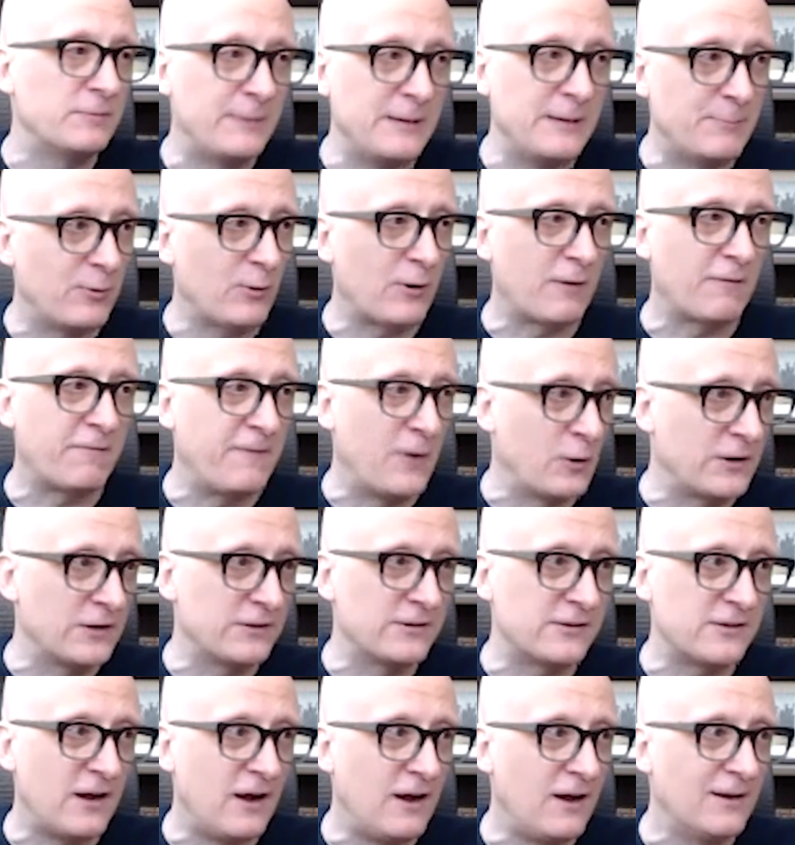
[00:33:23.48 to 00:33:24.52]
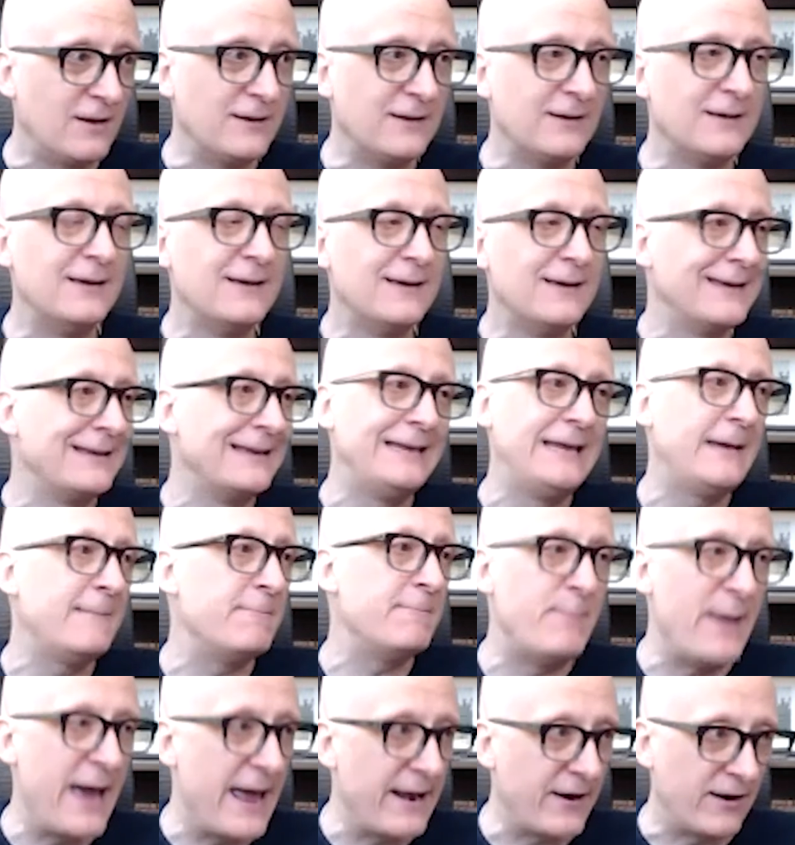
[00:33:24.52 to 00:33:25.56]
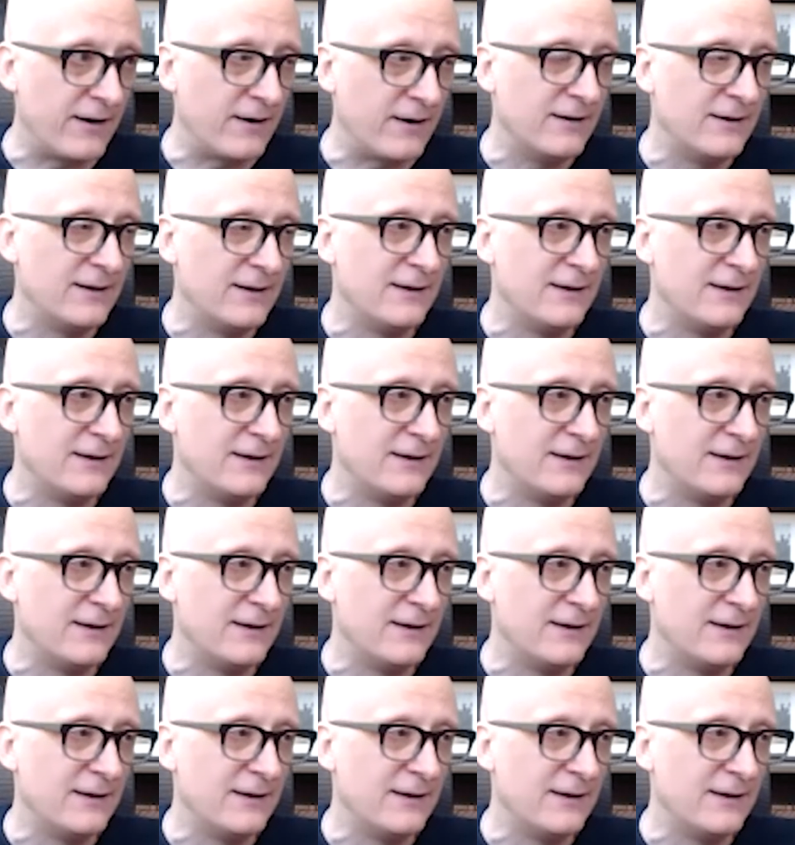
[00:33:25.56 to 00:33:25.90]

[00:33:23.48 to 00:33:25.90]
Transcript: people are focused on get better.